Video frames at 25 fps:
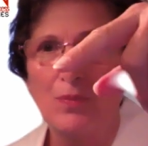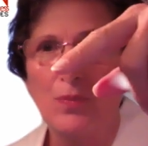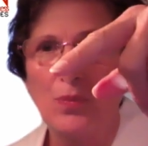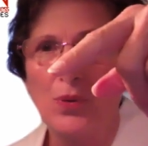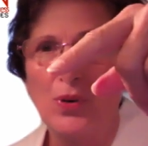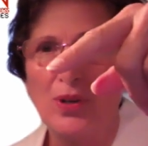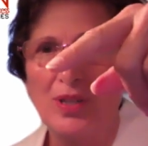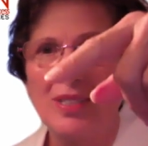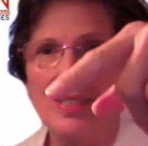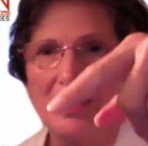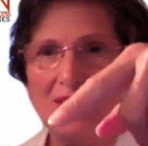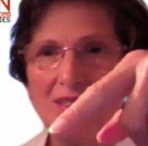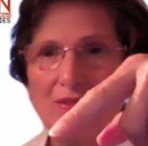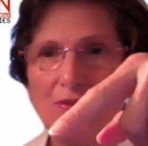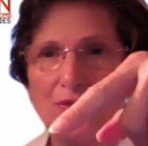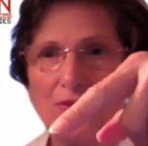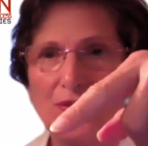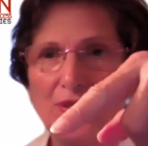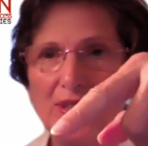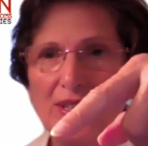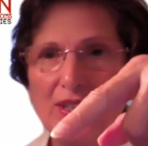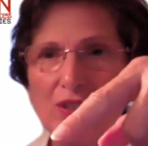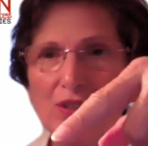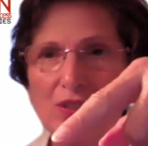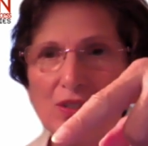Pointed the
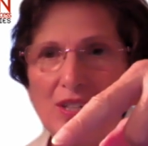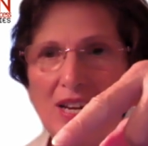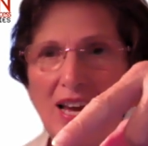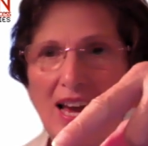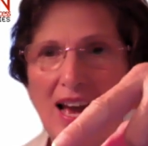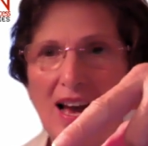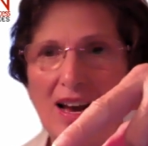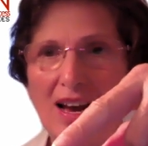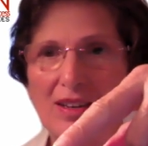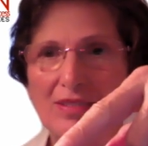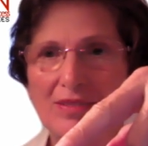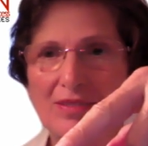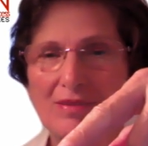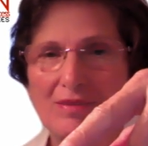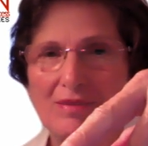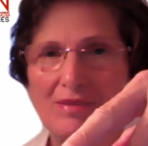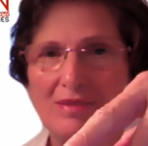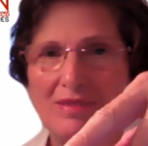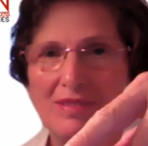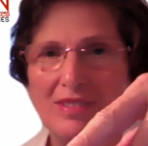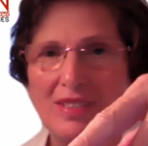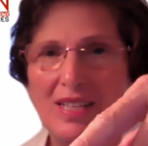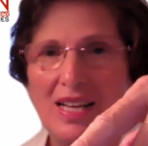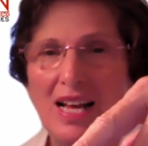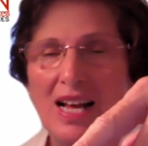finger down,
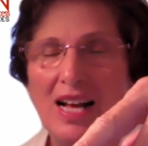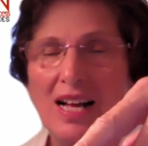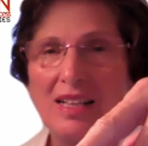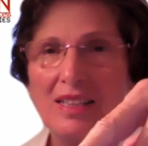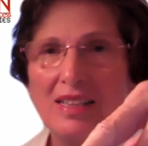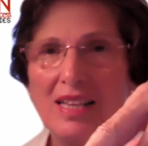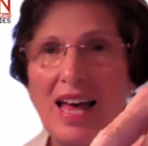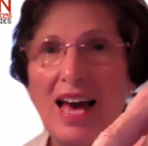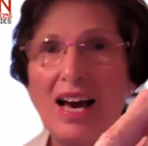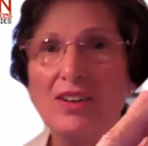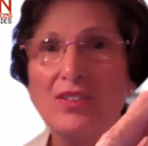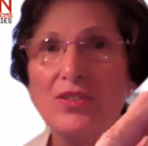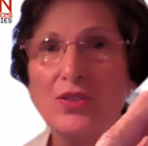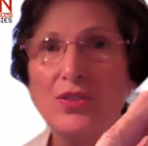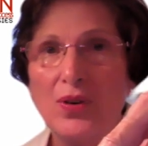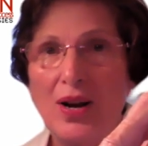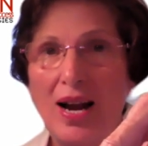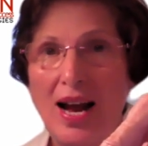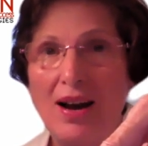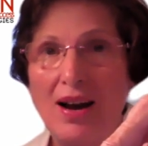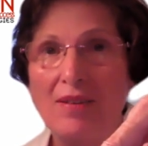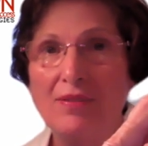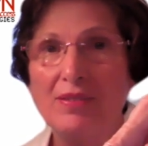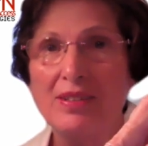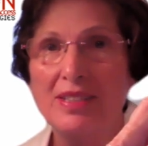allowed
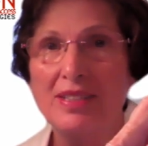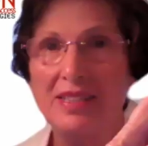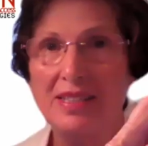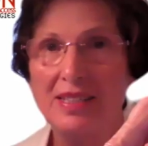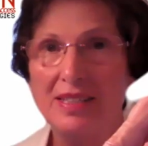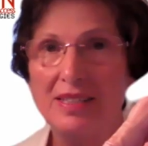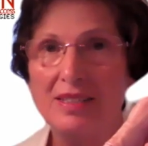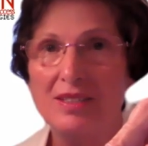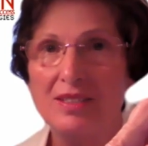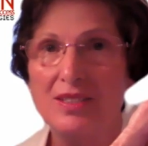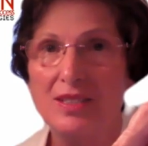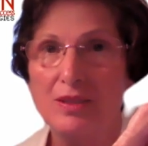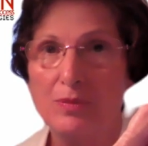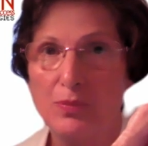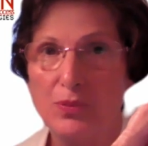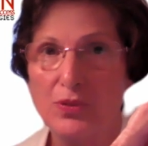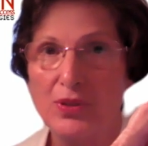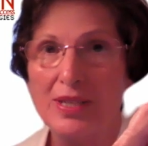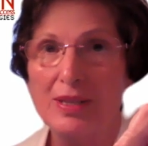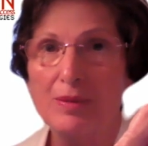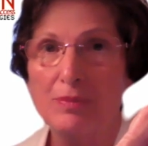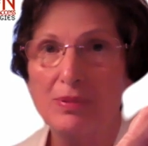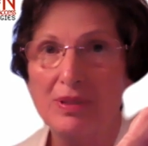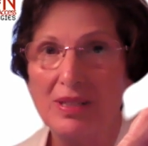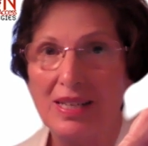gravity to
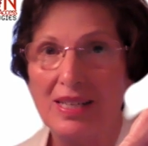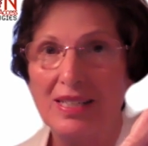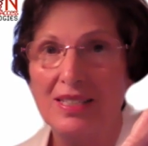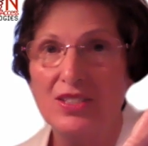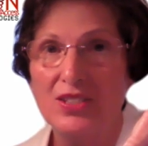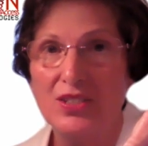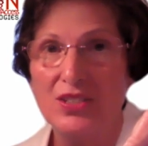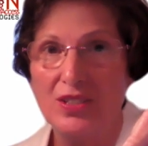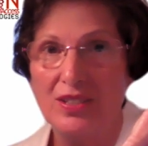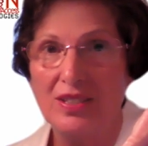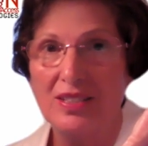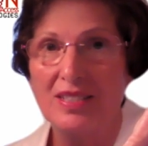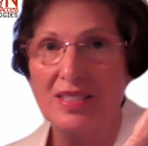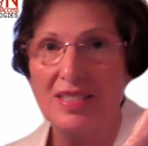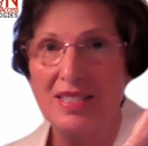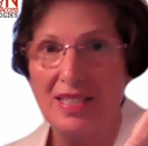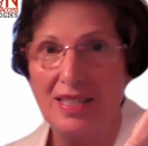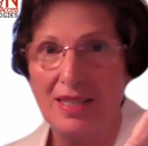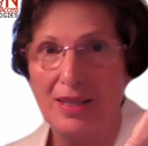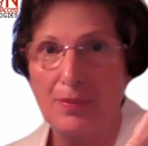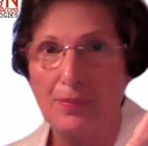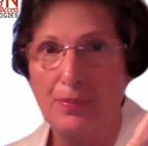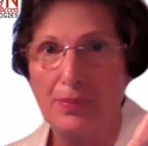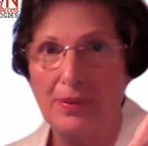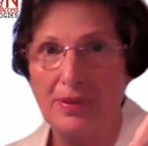bring blood to the
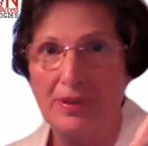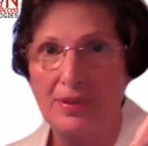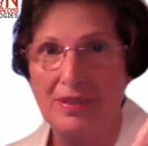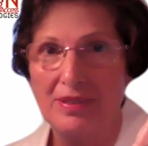tip.